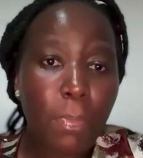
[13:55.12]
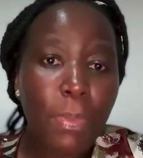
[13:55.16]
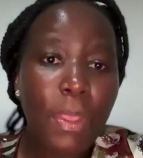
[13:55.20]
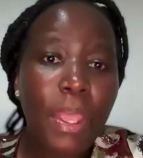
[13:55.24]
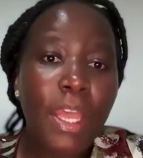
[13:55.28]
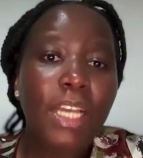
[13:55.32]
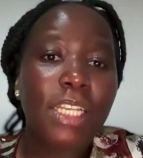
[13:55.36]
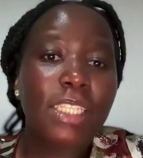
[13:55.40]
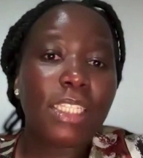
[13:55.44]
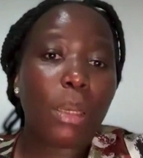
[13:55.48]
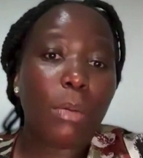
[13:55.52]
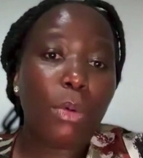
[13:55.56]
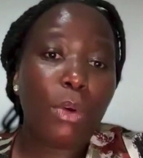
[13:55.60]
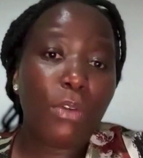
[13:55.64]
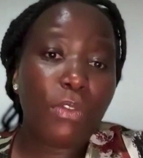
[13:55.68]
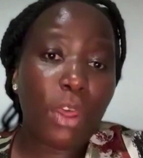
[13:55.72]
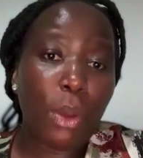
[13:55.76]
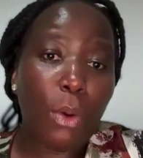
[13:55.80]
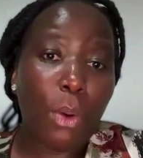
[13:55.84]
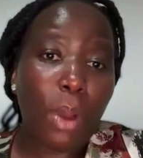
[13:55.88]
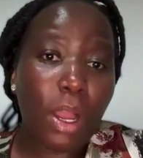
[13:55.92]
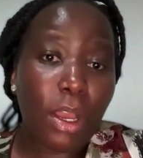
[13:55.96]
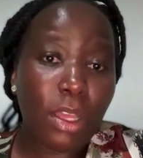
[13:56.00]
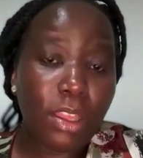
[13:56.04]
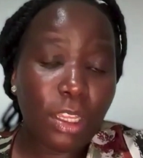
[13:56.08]
Some of the
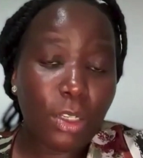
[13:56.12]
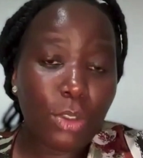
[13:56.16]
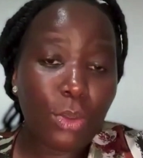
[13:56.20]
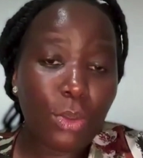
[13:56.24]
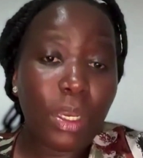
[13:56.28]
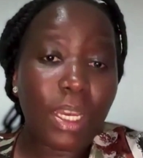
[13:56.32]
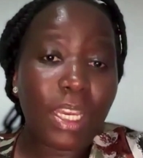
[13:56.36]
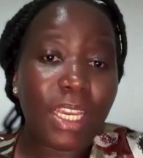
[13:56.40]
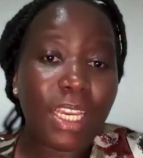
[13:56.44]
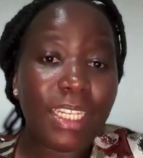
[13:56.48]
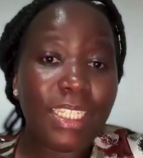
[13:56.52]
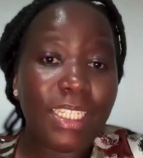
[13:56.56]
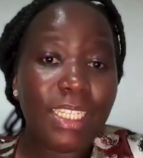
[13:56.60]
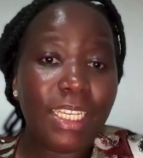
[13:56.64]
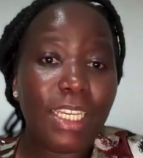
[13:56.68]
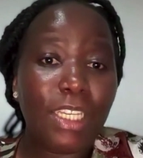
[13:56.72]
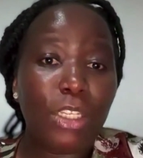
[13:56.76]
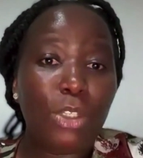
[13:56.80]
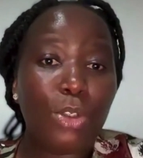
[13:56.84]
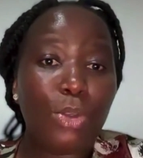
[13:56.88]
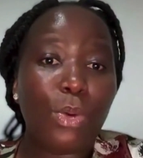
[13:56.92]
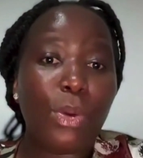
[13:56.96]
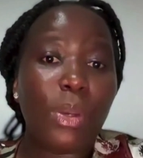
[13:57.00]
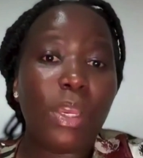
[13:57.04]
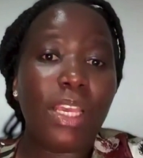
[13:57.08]
work that we are getting
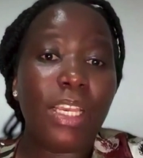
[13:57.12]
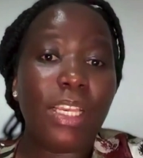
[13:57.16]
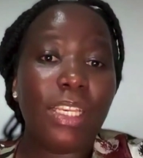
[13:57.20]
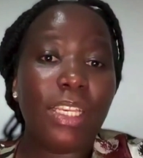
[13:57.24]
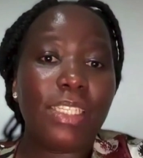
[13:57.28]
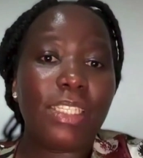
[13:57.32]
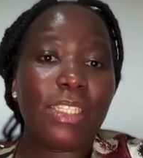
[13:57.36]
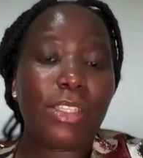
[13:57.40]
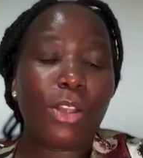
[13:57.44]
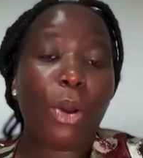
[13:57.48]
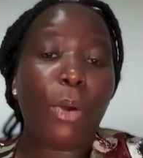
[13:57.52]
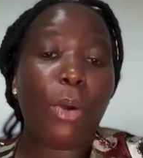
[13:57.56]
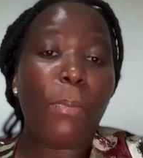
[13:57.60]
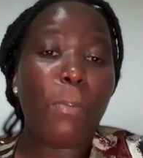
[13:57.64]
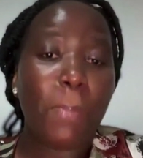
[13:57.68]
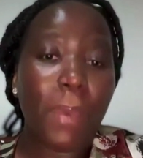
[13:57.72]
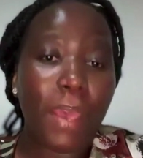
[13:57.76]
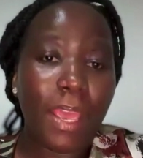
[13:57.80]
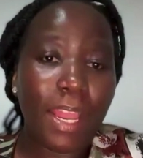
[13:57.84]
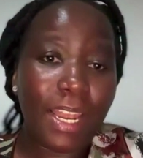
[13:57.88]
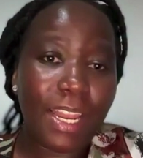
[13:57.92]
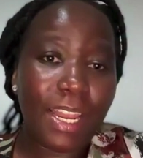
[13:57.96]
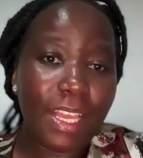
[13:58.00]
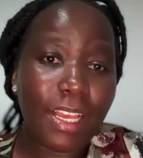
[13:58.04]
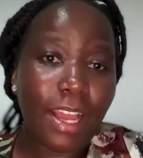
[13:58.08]
into is
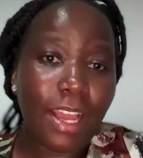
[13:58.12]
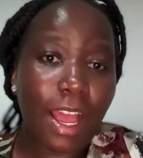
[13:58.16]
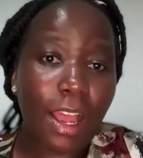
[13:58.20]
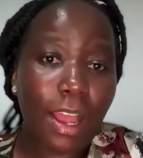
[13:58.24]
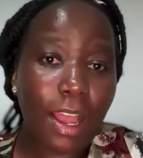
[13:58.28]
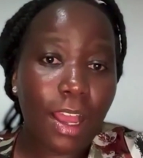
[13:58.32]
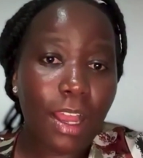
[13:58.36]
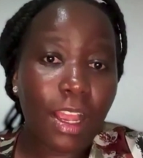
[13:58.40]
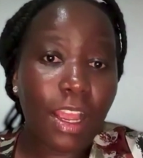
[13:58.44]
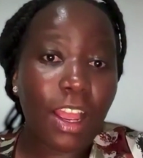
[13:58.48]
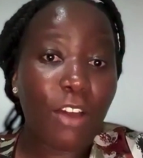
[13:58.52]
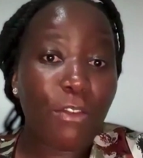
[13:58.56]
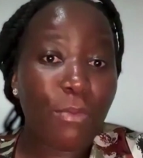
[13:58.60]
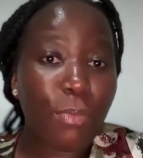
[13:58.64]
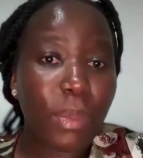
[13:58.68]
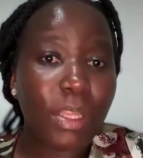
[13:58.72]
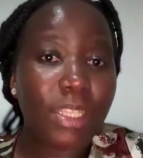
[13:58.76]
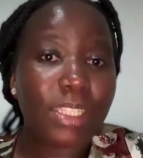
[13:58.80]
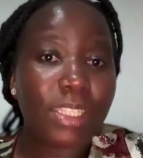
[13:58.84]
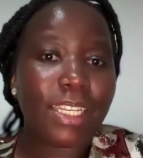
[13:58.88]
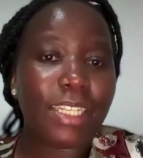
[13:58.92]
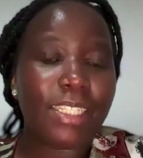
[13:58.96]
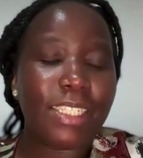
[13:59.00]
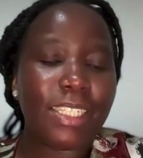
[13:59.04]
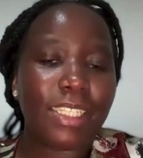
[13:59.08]
compelling governments
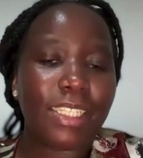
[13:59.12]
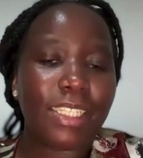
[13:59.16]
such as the